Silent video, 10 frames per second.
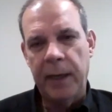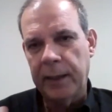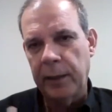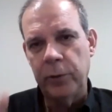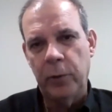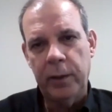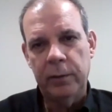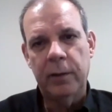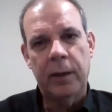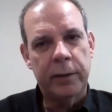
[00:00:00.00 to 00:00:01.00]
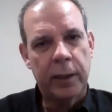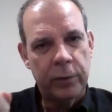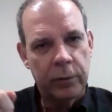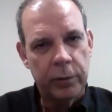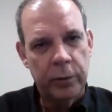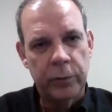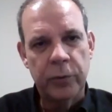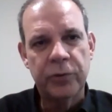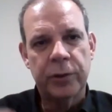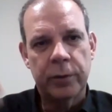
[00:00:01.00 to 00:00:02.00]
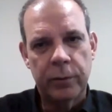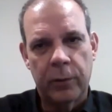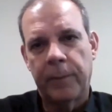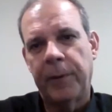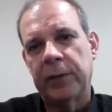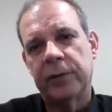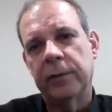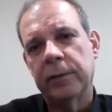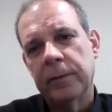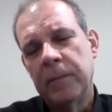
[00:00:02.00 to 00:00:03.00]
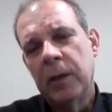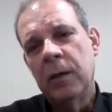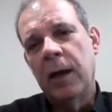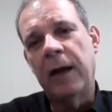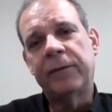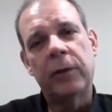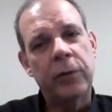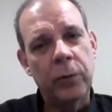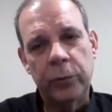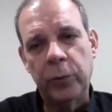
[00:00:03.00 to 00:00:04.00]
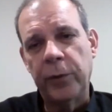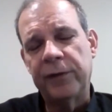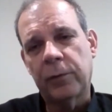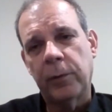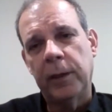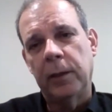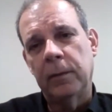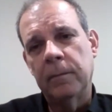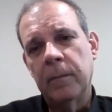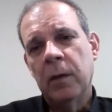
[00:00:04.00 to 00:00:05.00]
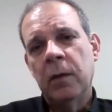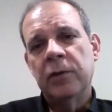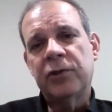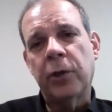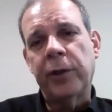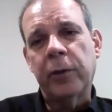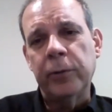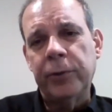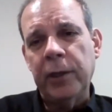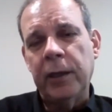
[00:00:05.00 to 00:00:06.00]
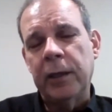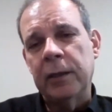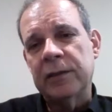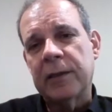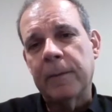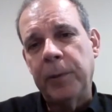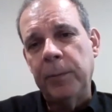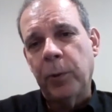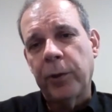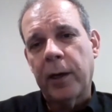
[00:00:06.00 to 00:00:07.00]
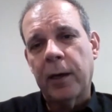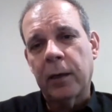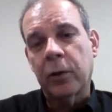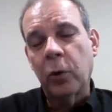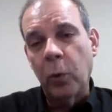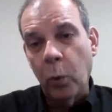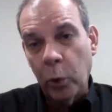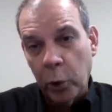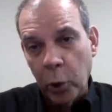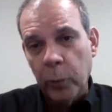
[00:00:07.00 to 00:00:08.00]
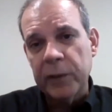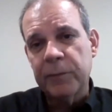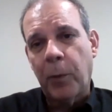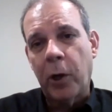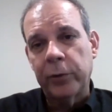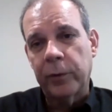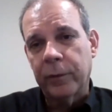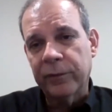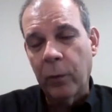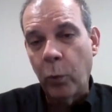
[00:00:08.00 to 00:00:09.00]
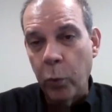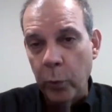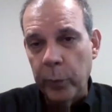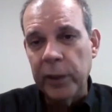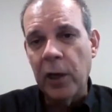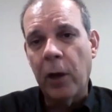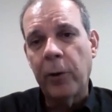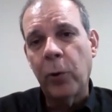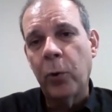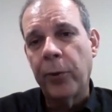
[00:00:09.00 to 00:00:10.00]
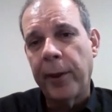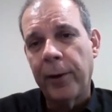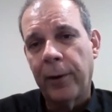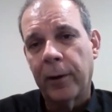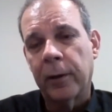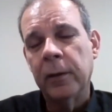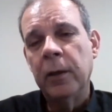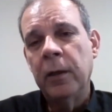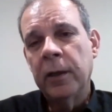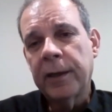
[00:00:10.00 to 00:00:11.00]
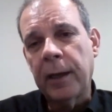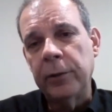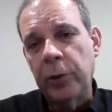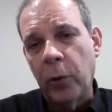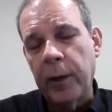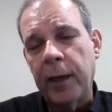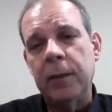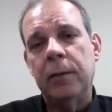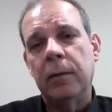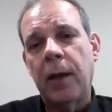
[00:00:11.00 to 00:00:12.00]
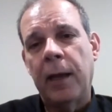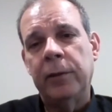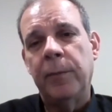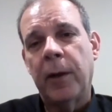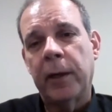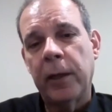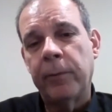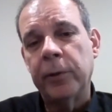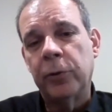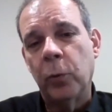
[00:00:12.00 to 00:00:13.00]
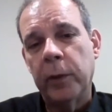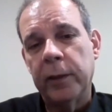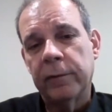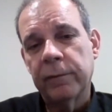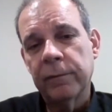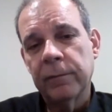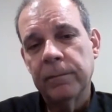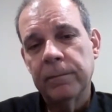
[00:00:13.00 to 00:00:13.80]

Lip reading: make a unit and then you use it on a patient after you do the screening. So the good thing is that people that are good responders and who we now know who they are can donate antibody every 2 weeks,